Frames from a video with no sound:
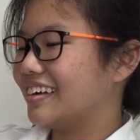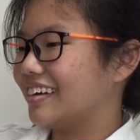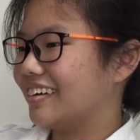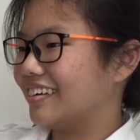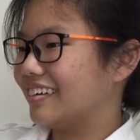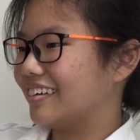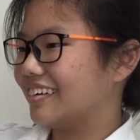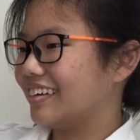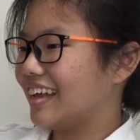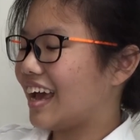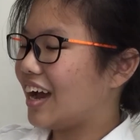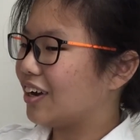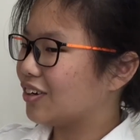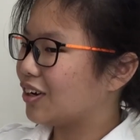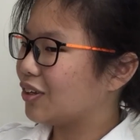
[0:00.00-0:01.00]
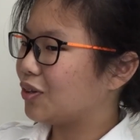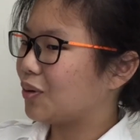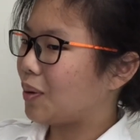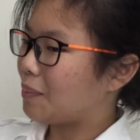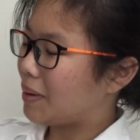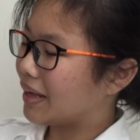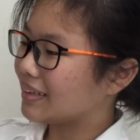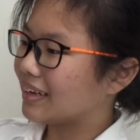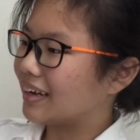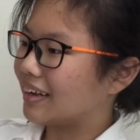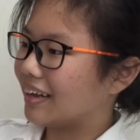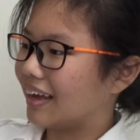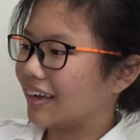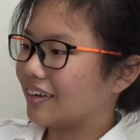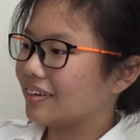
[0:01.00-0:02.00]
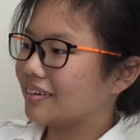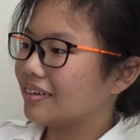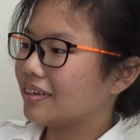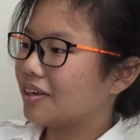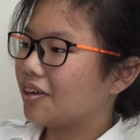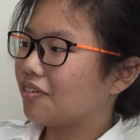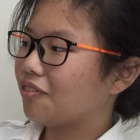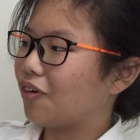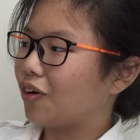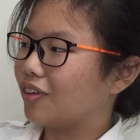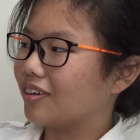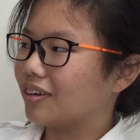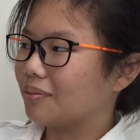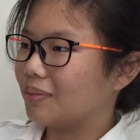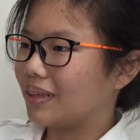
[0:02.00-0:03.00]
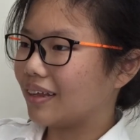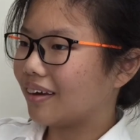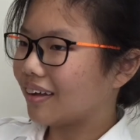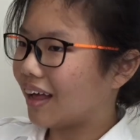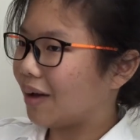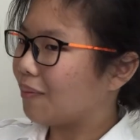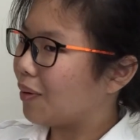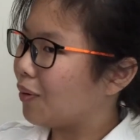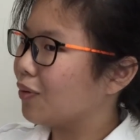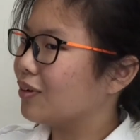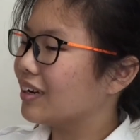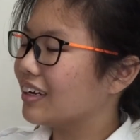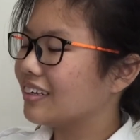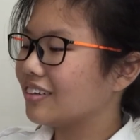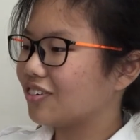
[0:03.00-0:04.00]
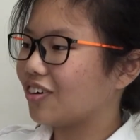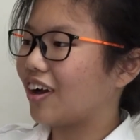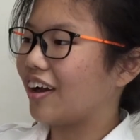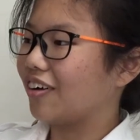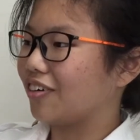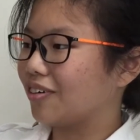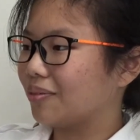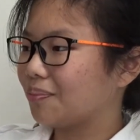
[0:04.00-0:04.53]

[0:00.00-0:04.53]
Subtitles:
Then I'll try to do my best. Like for the media club, I'll just try.